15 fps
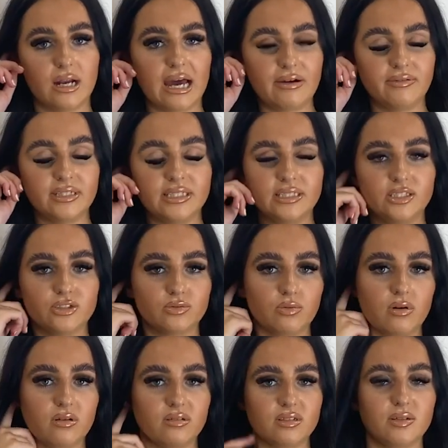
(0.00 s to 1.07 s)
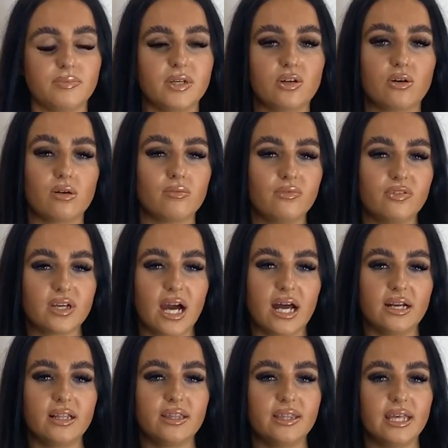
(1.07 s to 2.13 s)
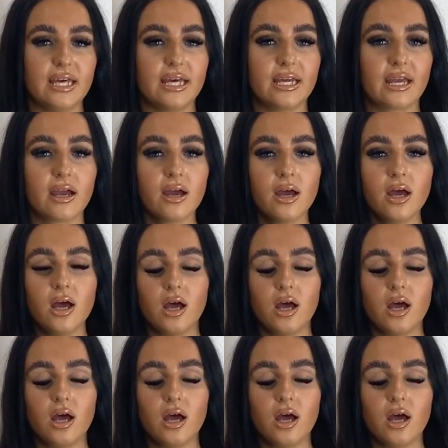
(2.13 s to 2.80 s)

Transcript: like when you just want to be comfy kind of thing,